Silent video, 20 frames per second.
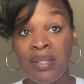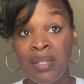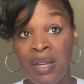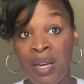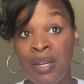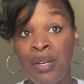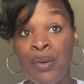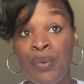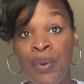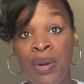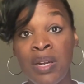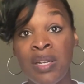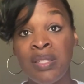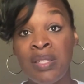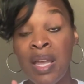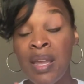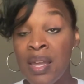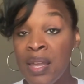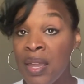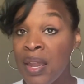and underwear, because
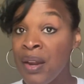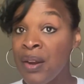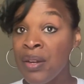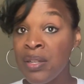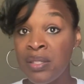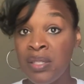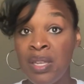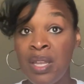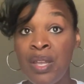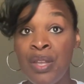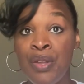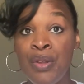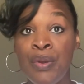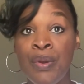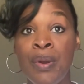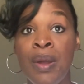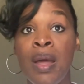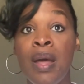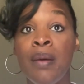I can guarantee you